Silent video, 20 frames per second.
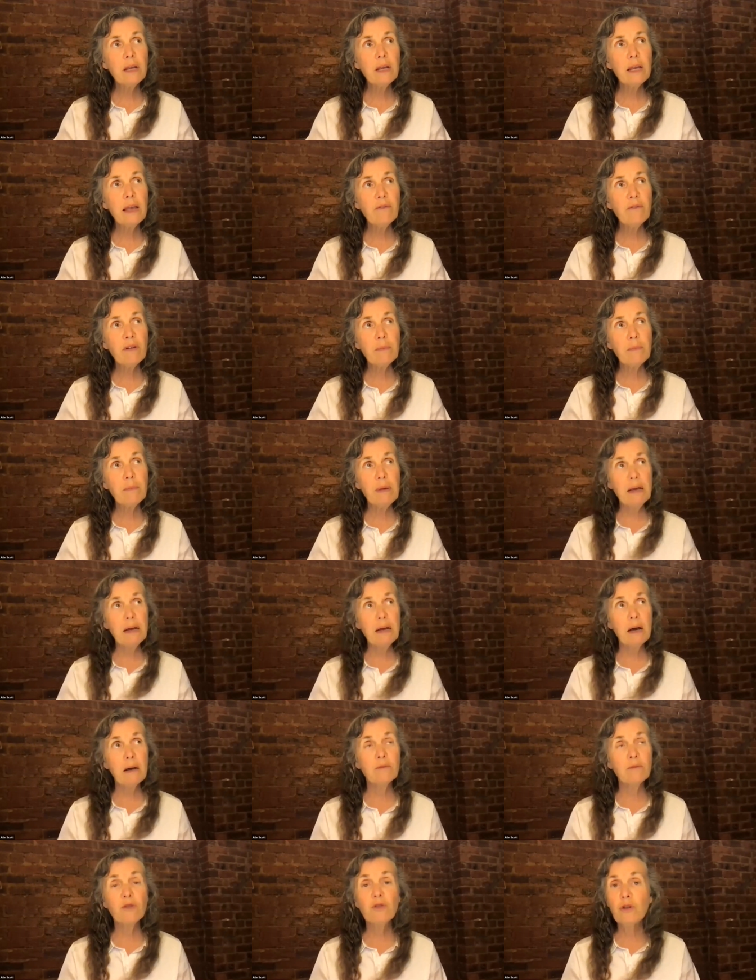if it
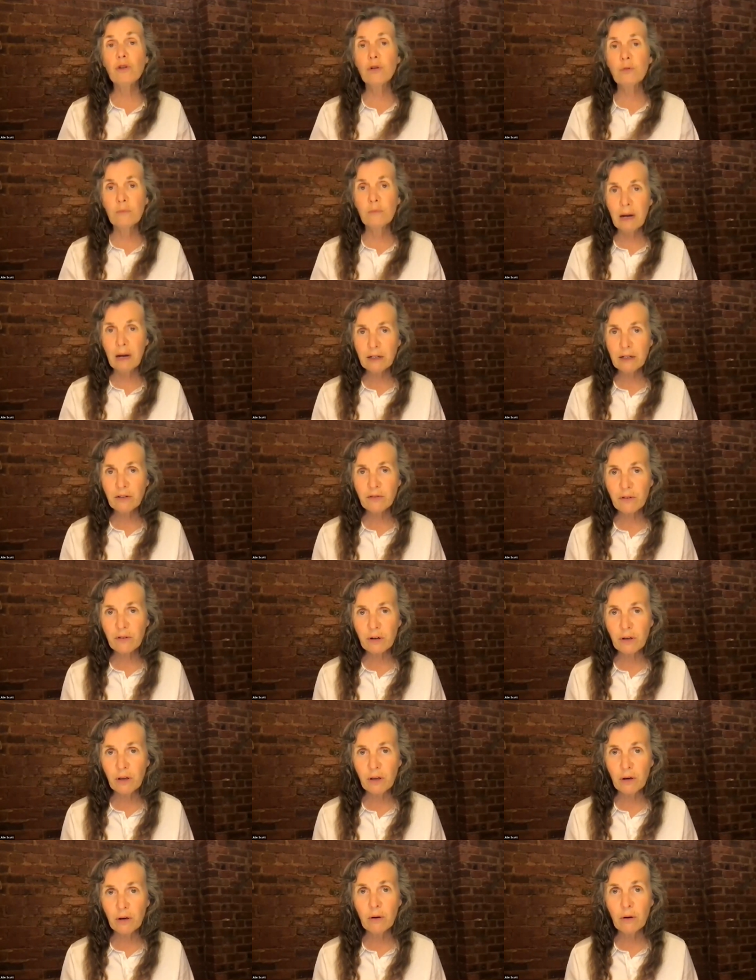becomes too much for
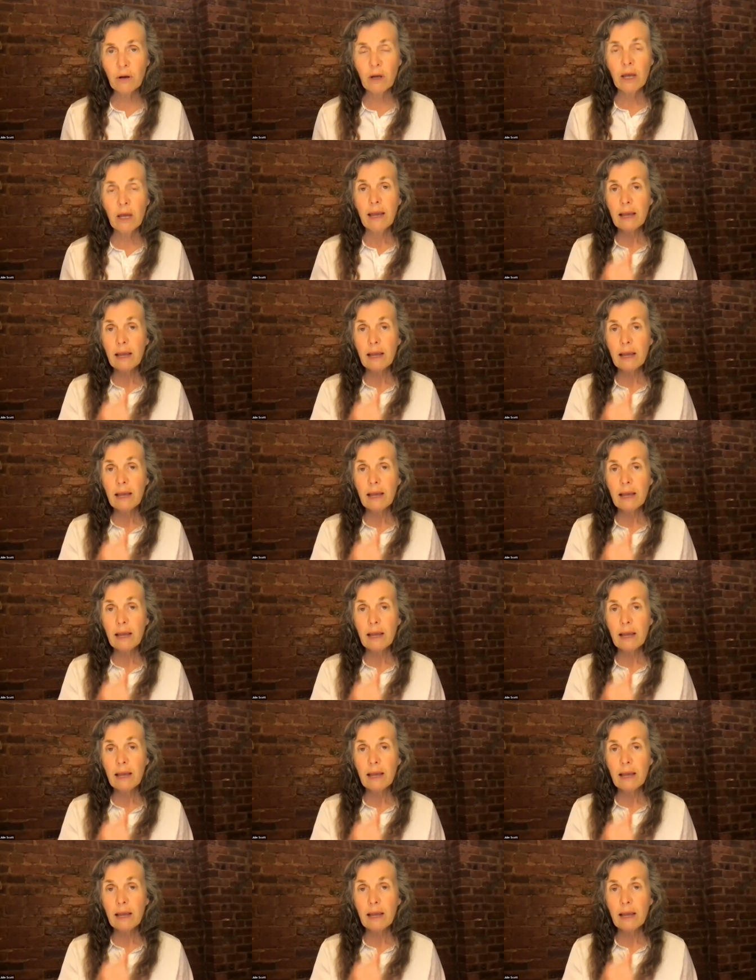you,